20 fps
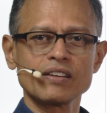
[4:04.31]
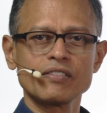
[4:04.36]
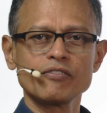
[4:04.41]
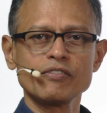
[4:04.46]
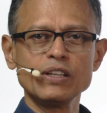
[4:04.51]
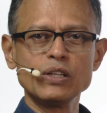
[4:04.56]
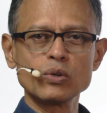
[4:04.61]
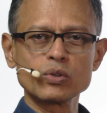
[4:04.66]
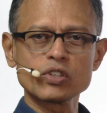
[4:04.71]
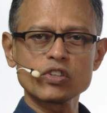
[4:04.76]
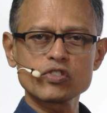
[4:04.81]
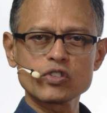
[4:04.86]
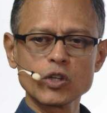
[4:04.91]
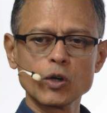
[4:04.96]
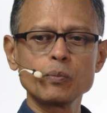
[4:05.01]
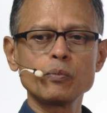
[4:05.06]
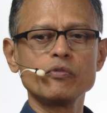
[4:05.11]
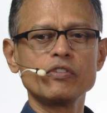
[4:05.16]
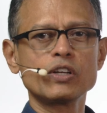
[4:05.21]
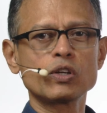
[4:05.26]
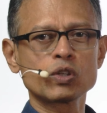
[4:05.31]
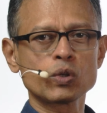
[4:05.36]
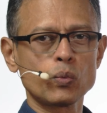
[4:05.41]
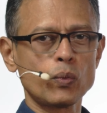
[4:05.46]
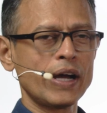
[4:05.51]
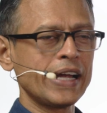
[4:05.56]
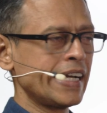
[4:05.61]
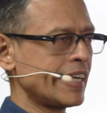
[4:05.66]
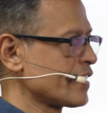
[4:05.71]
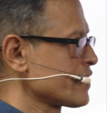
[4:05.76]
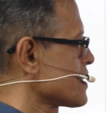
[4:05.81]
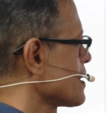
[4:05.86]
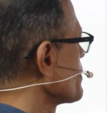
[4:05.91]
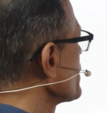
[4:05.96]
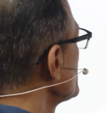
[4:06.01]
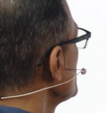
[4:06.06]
We know the slope, we know the y-intercept.